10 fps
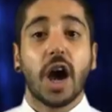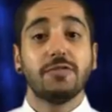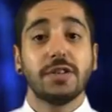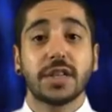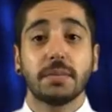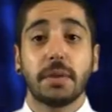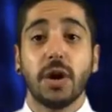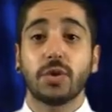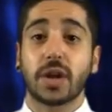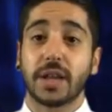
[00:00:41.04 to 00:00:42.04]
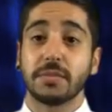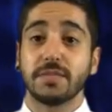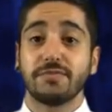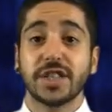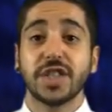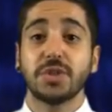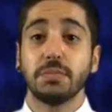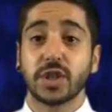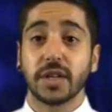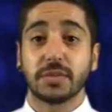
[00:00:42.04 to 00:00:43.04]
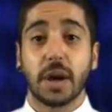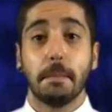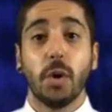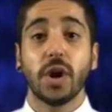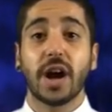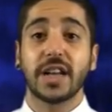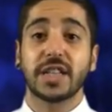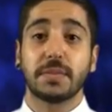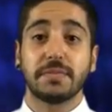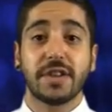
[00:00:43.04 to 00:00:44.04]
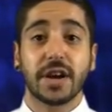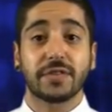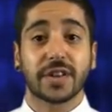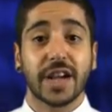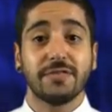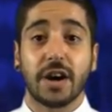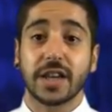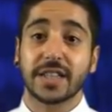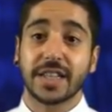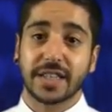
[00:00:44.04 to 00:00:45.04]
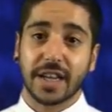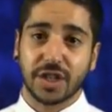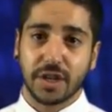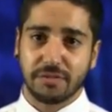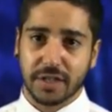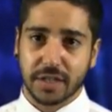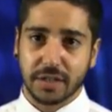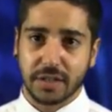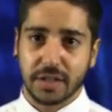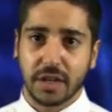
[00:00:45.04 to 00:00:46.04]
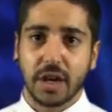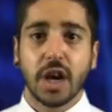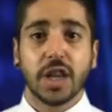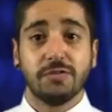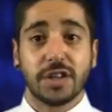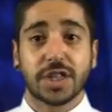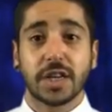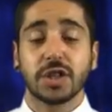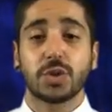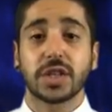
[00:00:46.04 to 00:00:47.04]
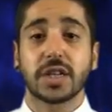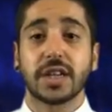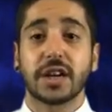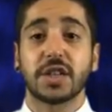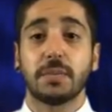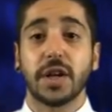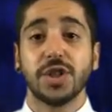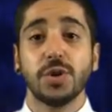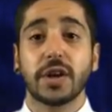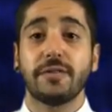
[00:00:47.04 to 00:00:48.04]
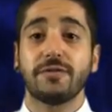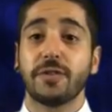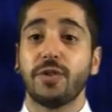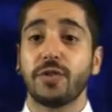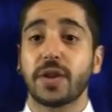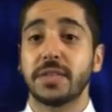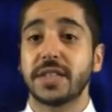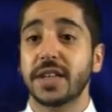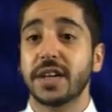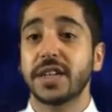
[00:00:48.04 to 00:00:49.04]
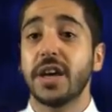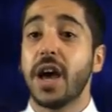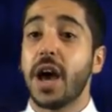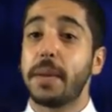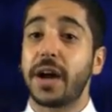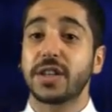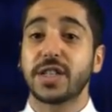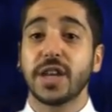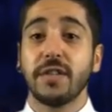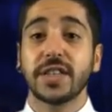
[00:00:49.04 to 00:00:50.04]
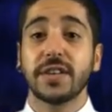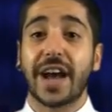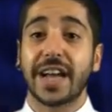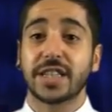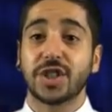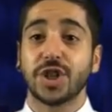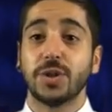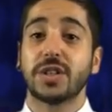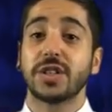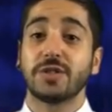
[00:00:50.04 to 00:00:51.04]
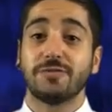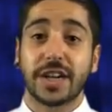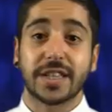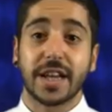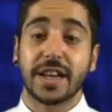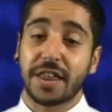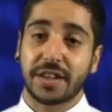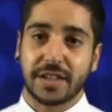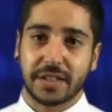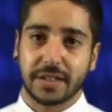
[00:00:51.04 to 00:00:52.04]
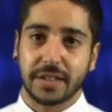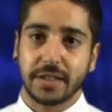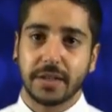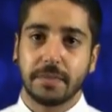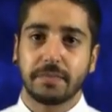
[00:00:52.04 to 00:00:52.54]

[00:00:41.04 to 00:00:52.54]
A recent poll claims that British Muslims are more likely to be proud of gay rights than secular Britons. The research was conducted by YouGov for a forthcoming study about conservative attitudes to race and ethnicity.